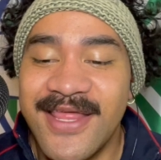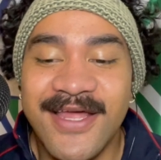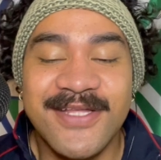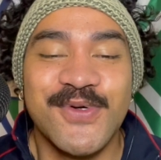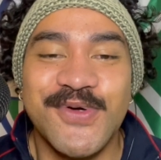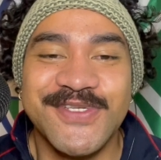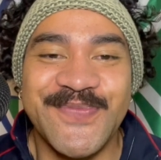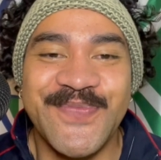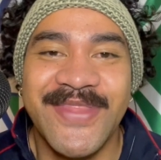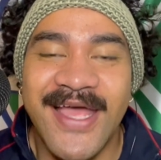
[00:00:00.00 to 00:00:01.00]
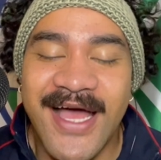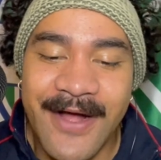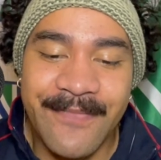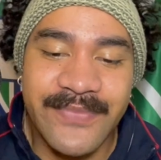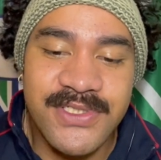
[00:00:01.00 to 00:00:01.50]
that is awesome.
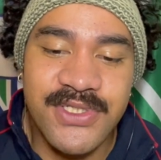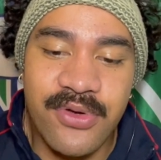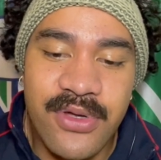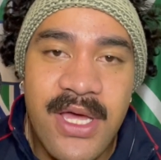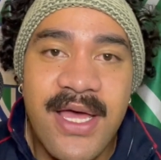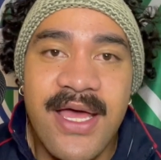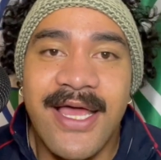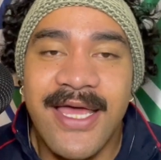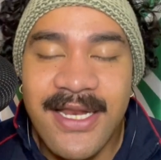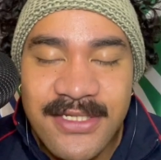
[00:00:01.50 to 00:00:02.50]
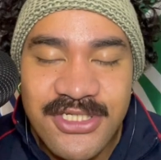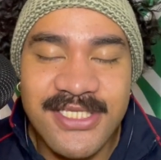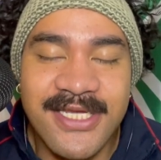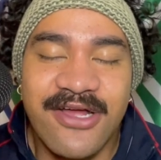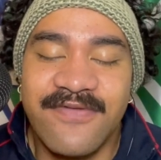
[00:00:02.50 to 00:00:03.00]
So again, just
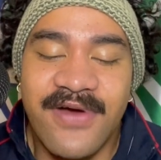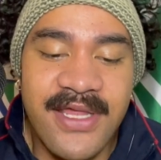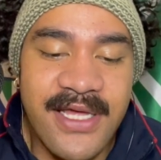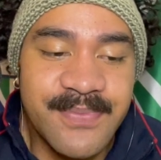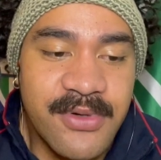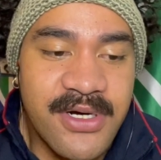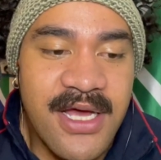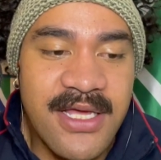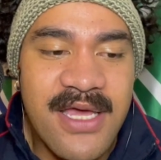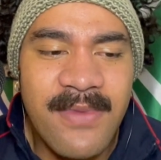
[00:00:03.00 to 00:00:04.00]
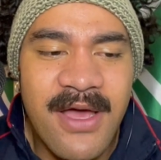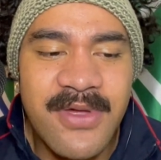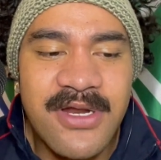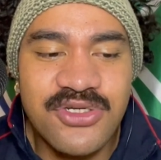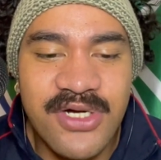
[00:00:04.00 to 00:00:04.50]
to clarify that. But here, my
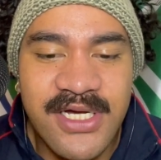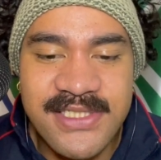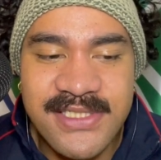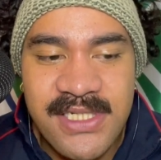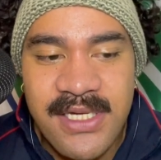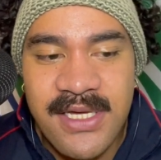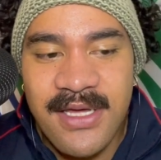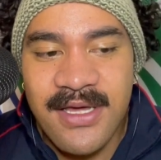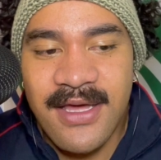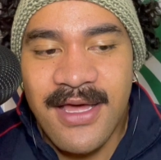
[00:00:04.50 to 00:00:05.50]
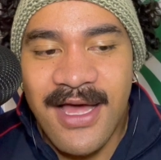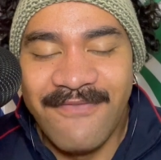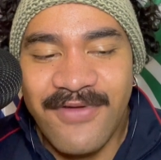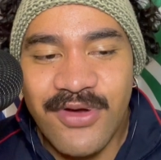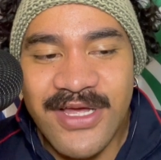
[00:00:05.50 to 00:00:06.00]
opinion on drugs,
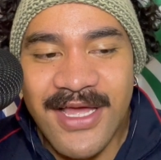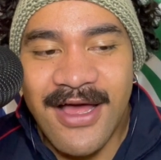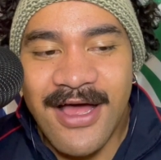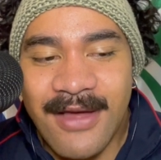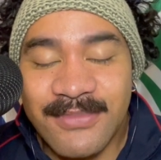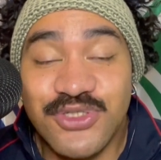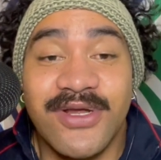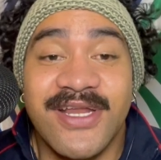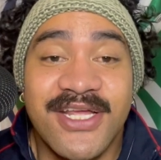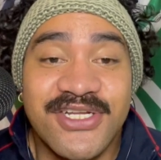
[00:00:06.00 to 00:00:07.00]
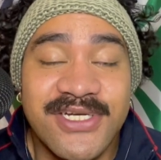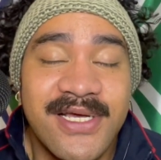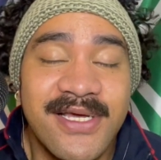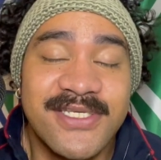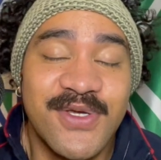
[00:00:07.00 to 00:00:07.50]
I'm straight edge.
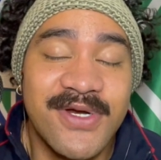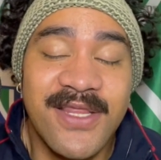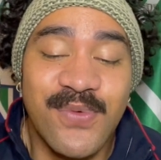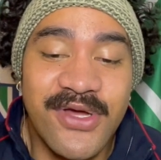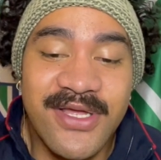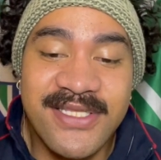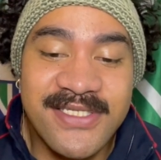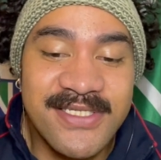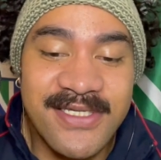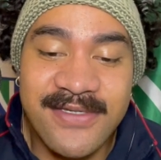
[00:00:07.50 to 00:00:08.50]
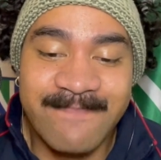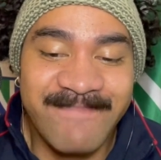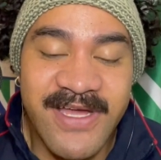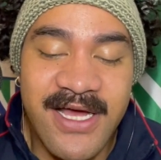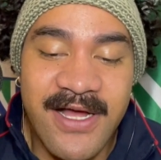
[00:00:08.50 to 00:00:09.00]
So in other words,
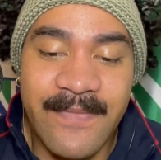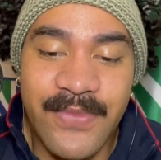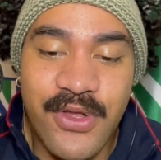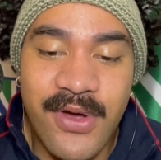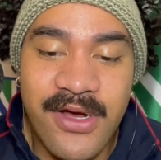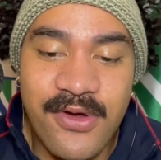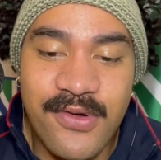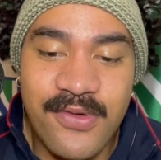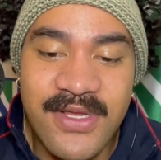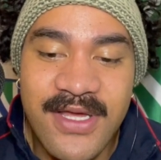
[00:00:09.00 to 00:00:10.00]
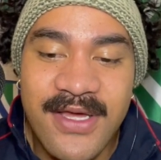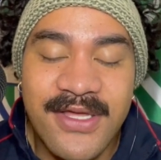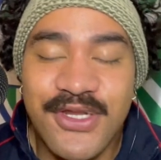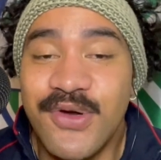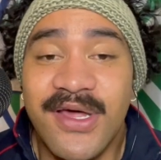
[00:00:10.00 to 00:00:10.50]
no alcohol,
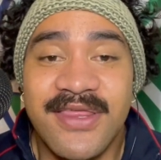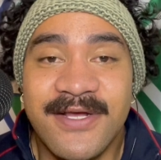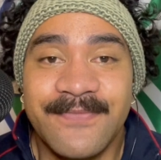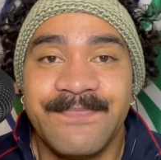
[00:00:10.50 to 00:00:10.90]
no nothing.